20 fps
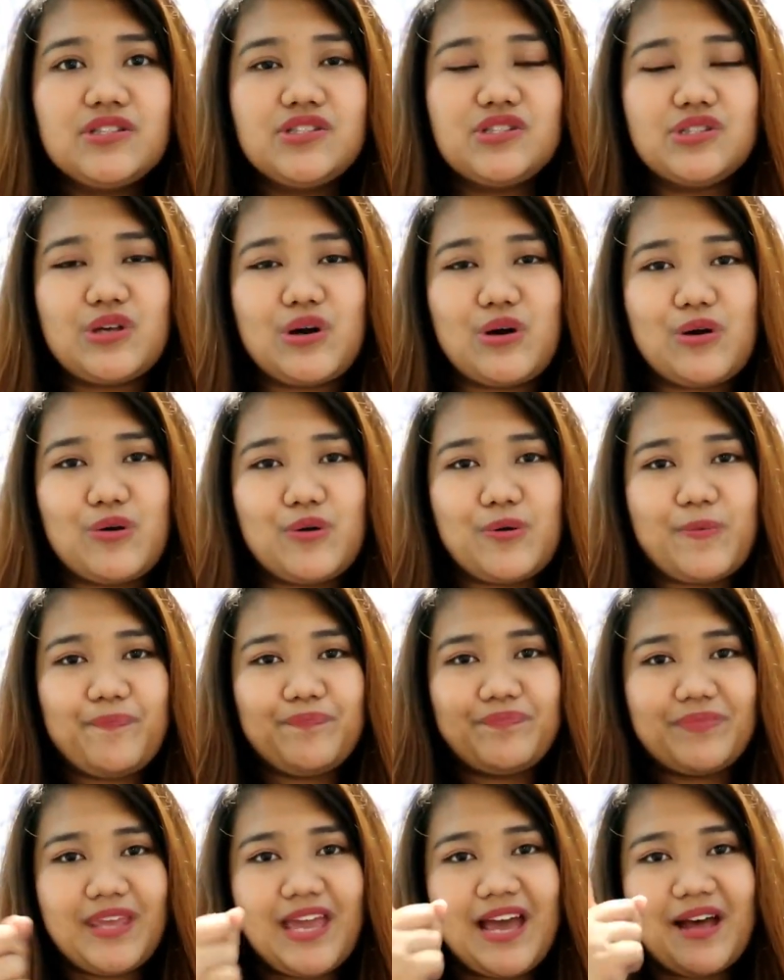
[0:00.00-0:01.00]
So
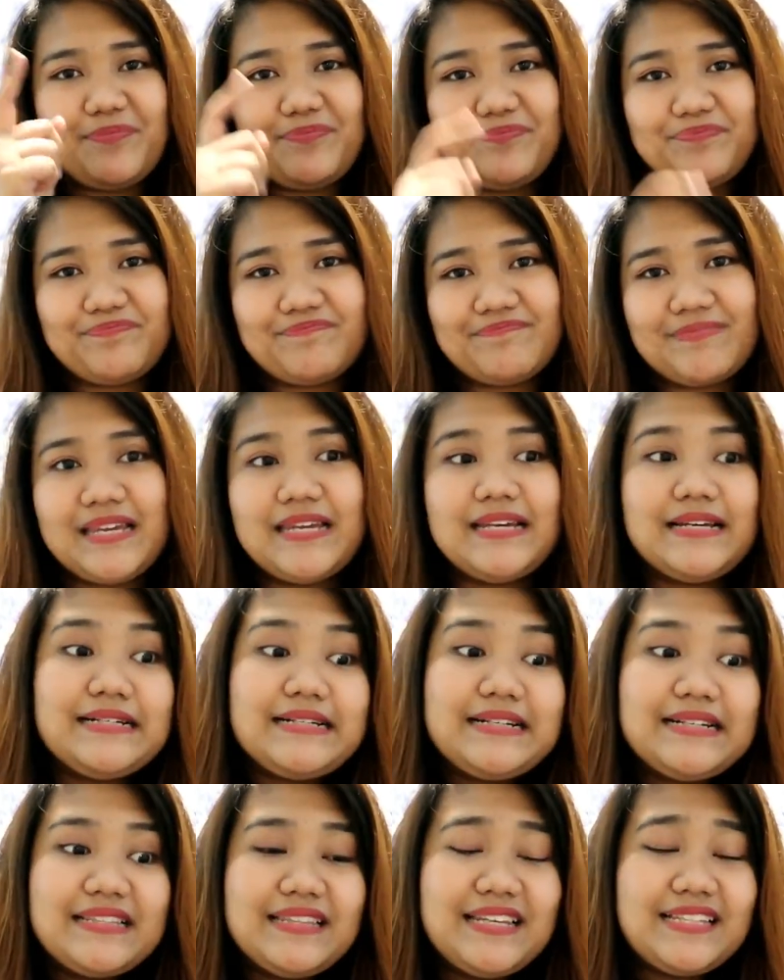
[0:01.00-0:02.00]
yeah.
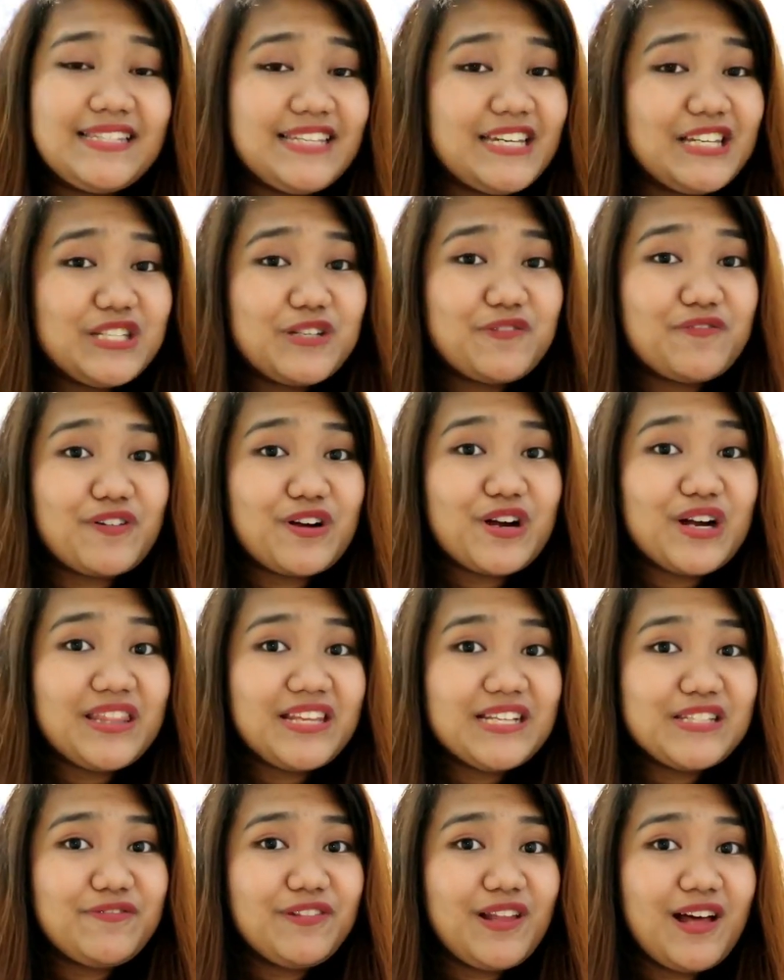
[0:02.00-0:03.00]
That's it for
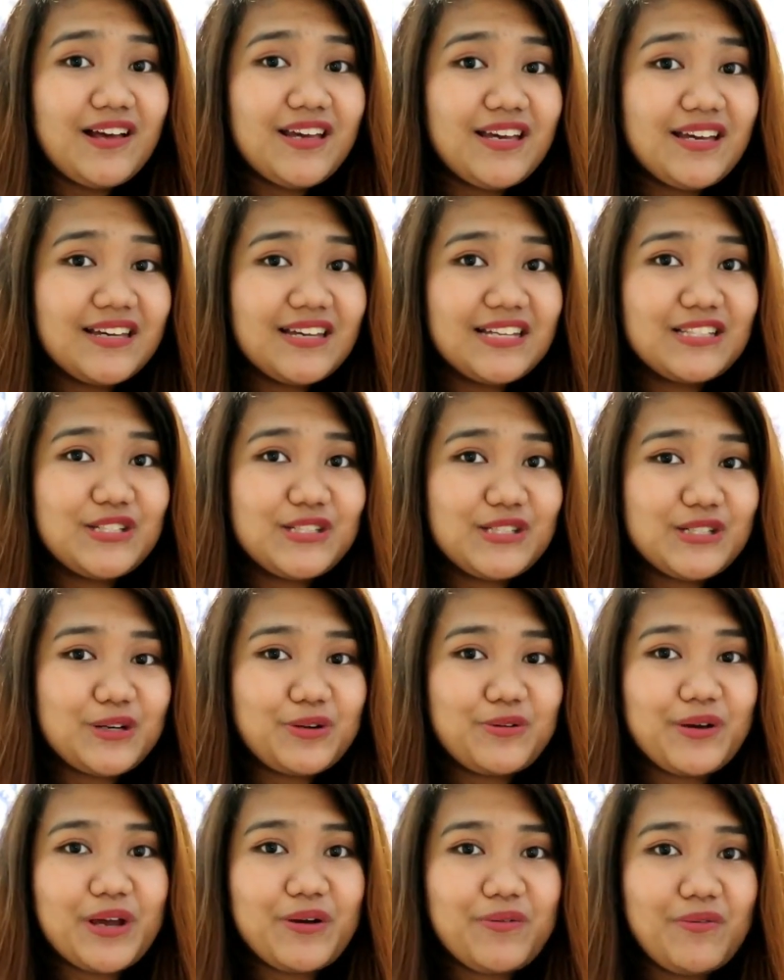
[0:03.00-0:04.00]
this vlog. It's just a
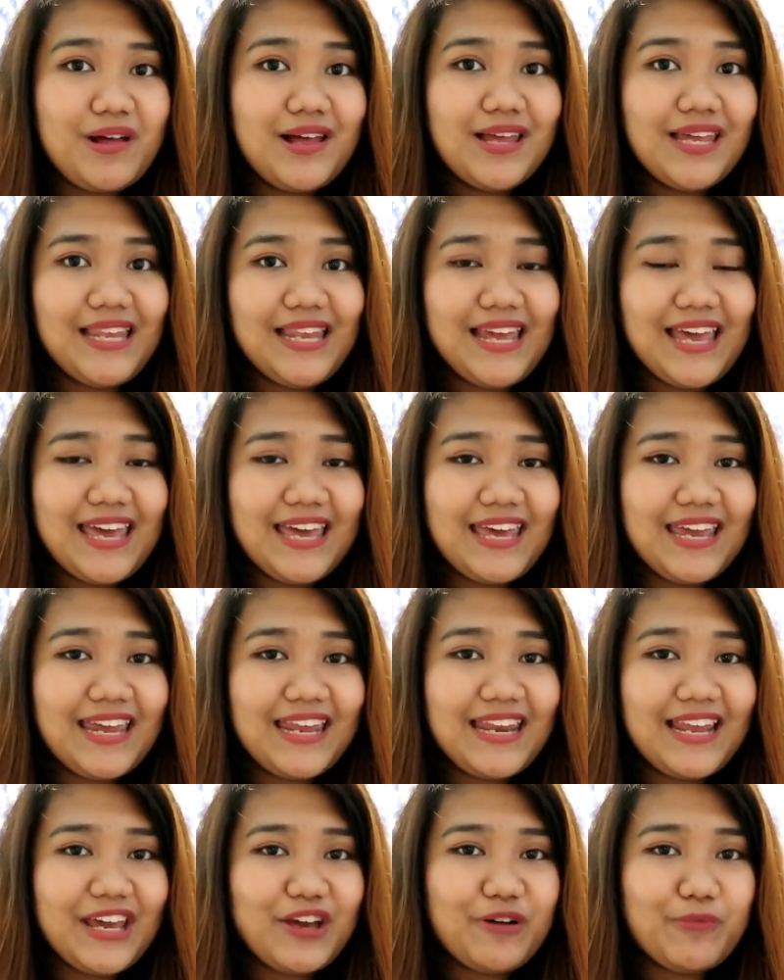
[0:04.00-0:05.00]
quick one,
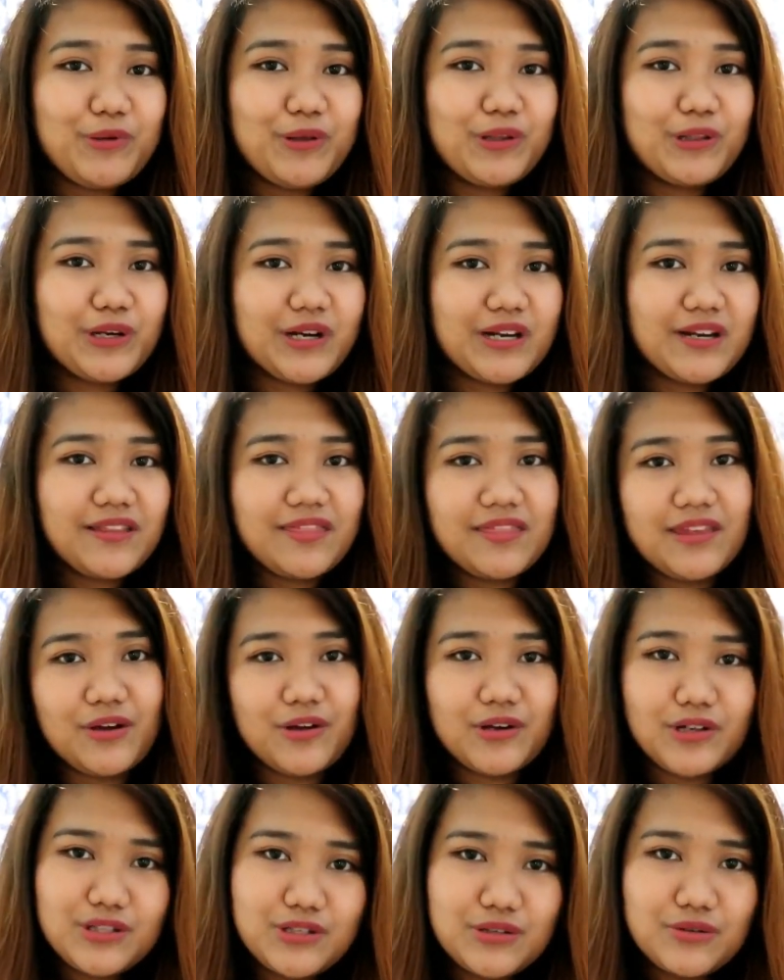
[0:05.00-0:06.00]
and I hope you learned a thing
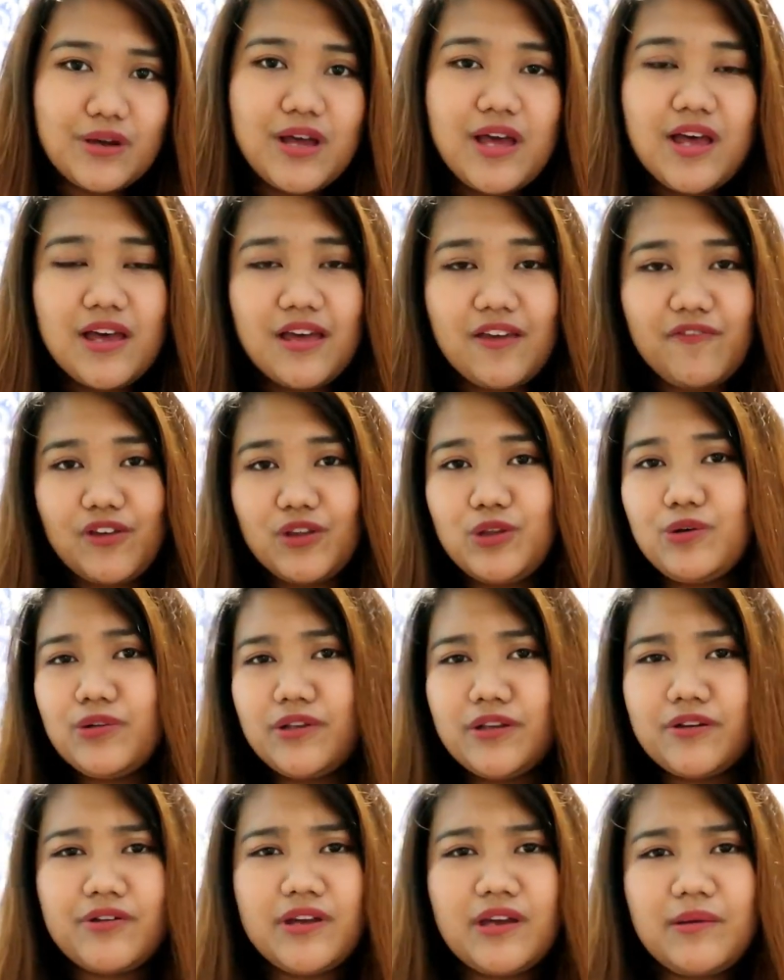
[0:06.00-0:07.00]
or two. If you
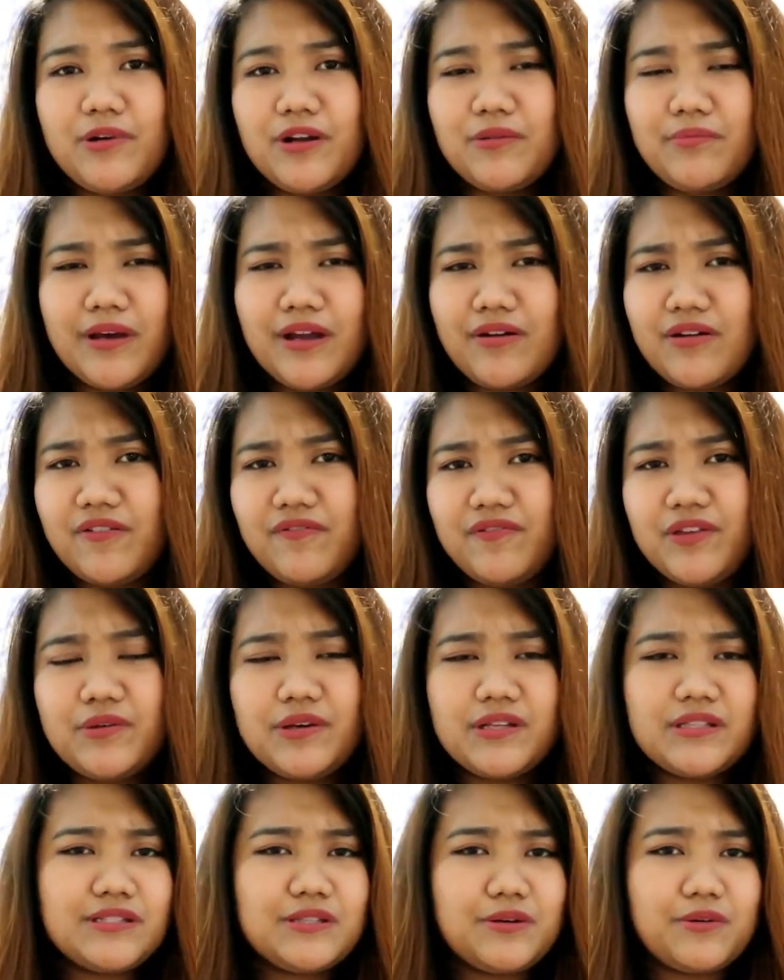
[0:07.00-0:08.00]
don't agree about my review,
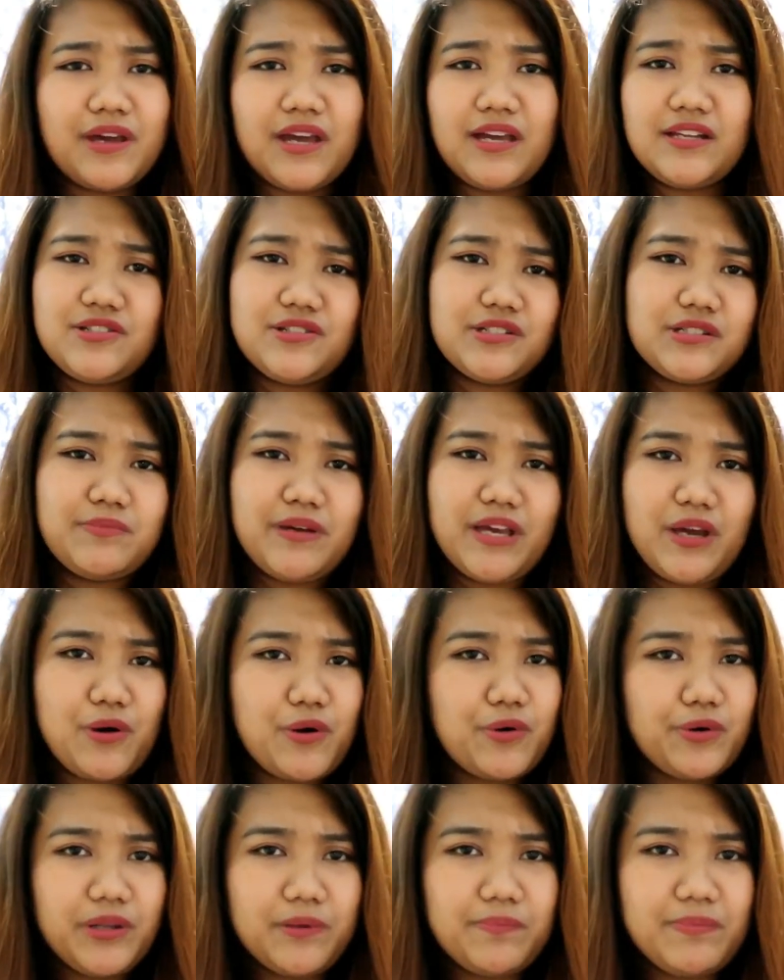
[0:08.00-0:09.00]
it's okay. It's just my
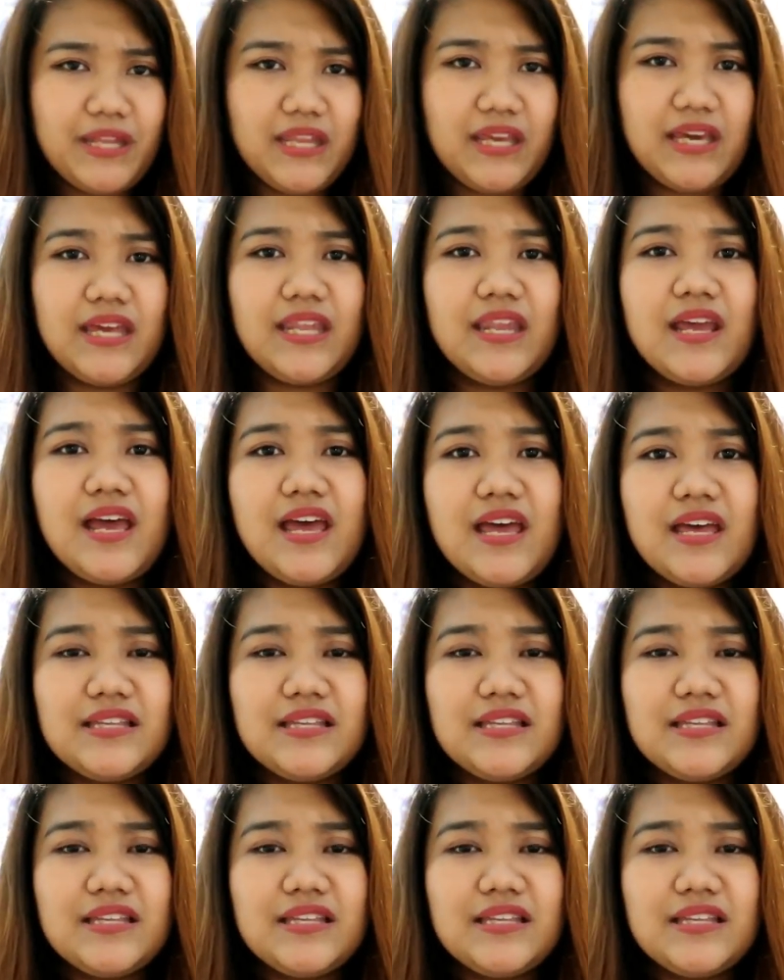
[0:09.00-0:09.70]
own opinion.